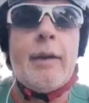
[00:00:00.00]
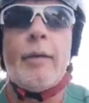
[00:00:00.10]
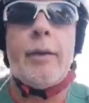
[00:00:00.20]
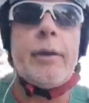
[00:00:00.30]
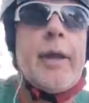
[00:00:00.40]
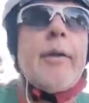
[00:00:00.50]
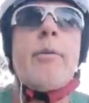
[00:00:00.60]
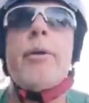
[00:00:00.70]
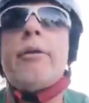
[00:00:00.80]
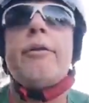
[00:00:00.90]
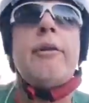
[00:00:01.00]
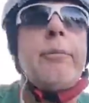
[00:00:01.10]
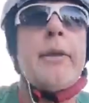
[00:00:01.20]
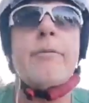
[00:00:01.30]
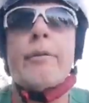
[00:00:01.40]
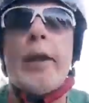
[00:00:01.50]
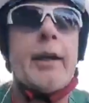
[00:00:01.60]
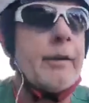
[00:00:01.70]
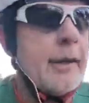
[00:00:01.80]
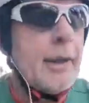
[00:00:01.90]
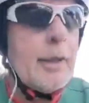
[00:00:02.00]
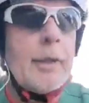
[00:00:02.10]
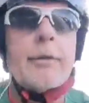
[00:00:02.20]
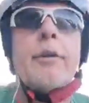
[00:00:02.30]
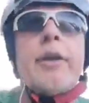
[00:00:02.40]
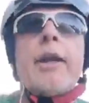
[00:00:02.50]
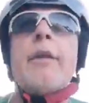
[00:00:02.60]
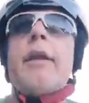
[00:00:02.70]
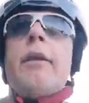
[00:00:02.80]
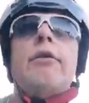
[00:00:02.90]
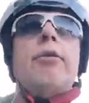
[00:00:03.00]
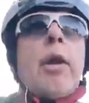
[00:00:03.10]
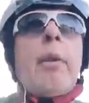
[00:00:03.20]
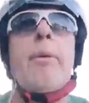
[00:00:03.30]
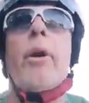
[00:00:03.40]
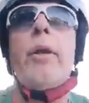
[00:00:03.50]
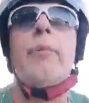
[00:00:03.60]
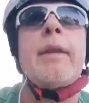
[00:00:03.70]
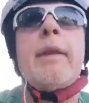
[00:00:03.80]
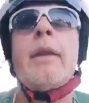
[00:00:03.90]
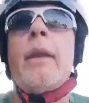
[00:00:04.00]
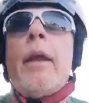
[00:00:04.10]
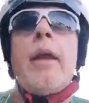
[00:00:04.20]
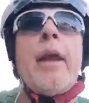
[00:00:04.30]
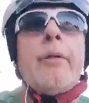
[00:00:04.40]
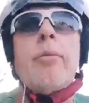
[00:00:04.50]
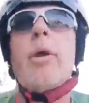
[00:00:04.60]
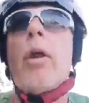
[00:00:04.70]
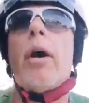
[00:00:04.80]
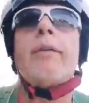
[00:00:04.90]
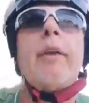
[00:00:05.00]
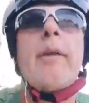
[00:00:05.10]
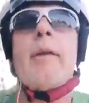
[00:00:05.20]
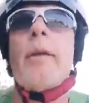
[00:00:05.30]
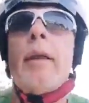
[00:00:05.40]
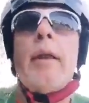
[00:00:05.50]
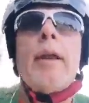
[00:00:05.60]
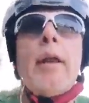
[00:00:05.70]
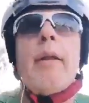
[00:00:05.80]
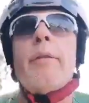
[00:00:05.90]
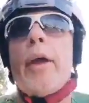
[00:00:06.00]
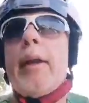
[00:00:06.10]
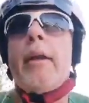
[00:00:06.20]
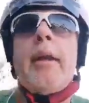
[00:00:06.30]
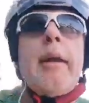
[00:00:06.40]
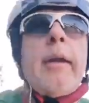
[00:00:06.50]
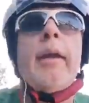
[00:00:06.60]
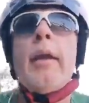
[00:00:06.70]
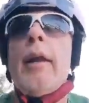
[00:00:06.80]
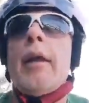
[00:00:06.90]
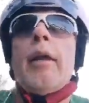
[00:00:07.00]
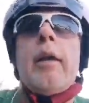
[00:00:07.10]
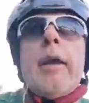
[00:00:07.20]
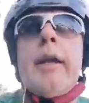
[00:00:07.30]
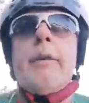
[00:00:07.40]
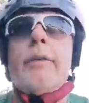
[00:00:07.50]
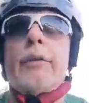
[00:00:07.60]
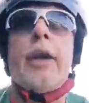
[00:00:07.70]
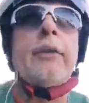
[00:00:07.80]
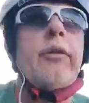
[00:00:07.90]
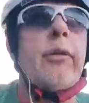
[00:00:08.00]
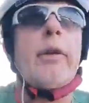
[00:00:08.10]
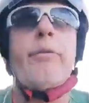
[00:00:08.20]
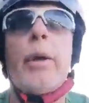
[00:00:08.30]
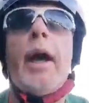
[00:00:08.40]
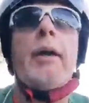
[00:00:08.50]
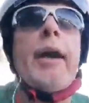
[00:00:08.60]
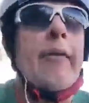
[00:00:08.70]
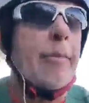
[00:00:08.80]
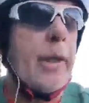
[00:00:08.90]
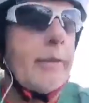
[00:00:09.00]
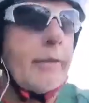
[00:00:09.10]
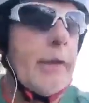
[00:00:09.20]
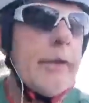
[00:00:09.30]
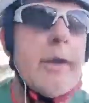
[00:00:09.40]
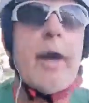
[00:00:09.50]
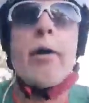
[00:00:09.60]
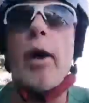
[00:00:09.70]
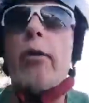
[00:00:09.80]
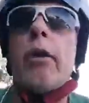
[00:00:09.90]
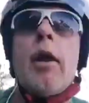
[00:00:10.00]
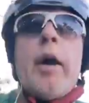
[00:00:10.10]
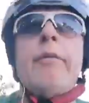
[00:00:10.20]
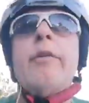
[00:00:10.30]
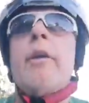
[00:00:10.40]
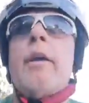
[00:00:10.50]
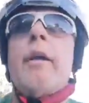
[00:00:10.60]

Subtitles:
Oh, there we go, we just disappeared for a second. So take that in and dwell upon it, and realise that it is essential, if we are to have peace in our own lives,